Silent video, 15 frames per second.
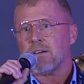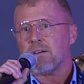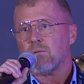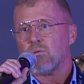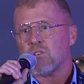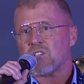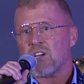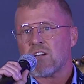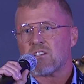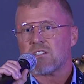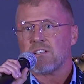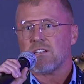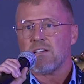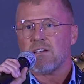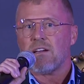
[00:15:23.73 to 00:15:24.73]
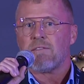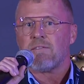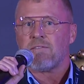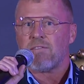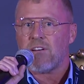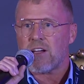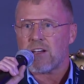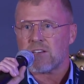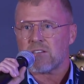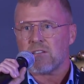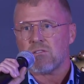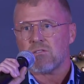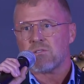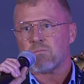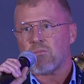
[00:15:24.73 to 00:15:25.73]
which actually affect
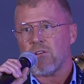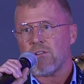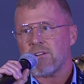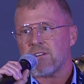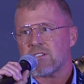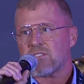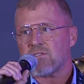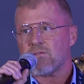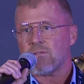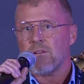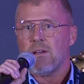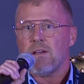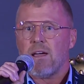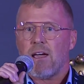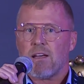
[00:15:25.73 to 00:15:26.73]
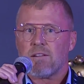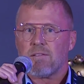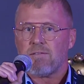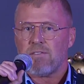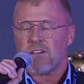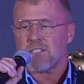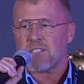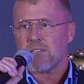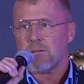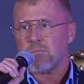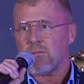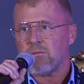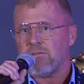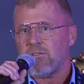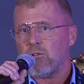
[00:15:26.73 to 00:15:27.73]
those products and affects their
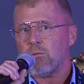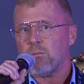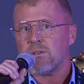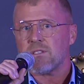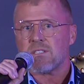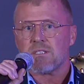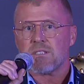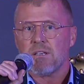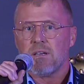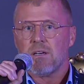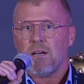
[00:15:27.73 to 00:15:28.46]
performance.